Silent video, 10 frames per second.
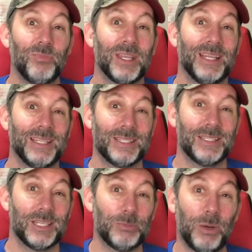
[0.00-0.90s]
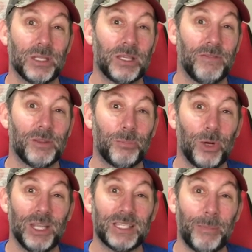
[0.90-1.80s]
That's six bucks off the
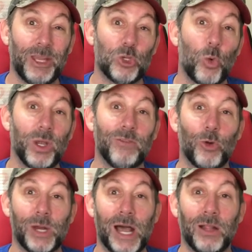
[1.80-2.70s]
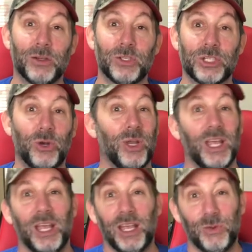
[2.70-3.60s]
price. I paid $24. So
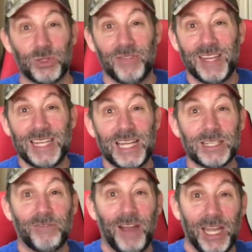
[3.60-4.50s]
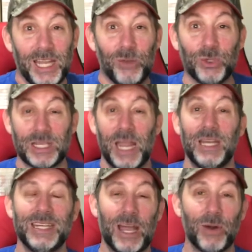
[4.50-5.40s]
it was a fantastic find. It was kind
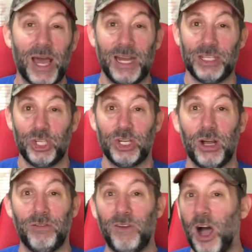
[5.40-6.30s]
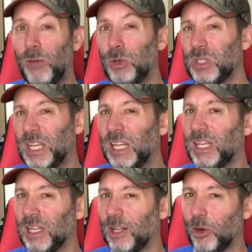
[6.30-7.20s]
of down on his shelf, almost
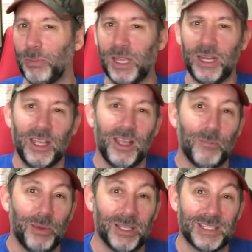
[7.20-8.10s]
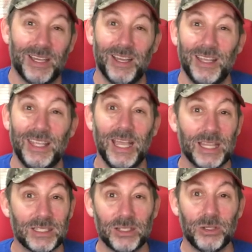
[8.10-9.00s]
hidden a little bit. But uh, yeah,
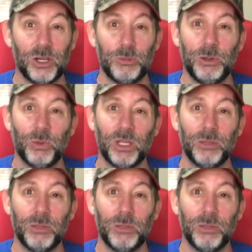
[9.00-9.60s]
that's going to turn out to be a really good